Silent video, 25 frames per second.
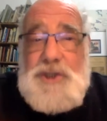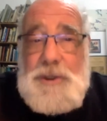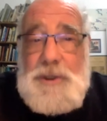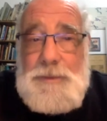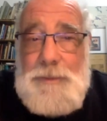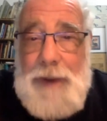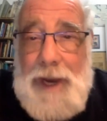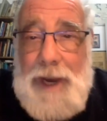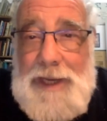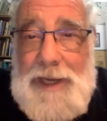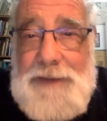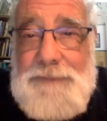in
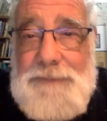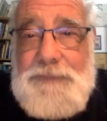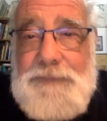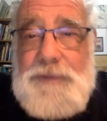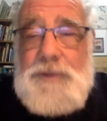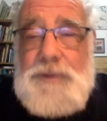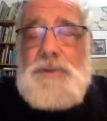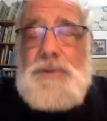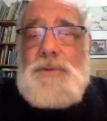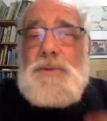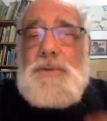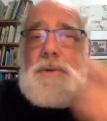my
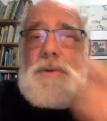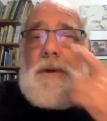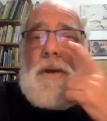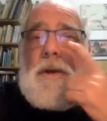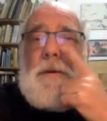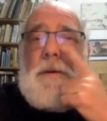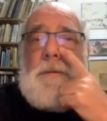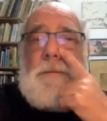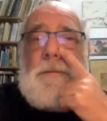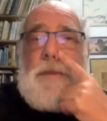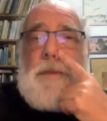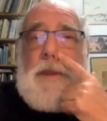view,
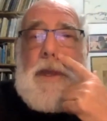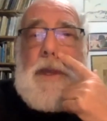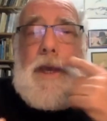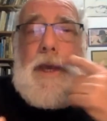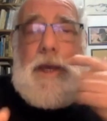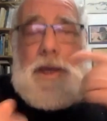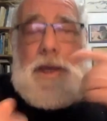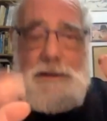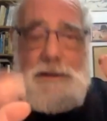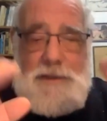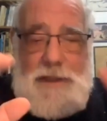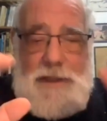
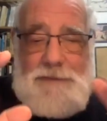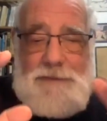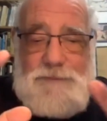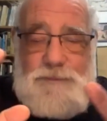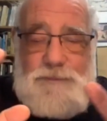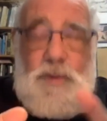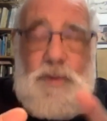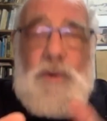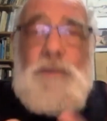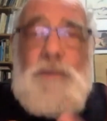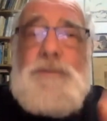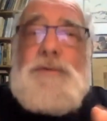they've
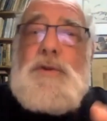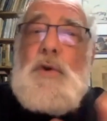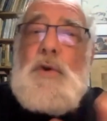moved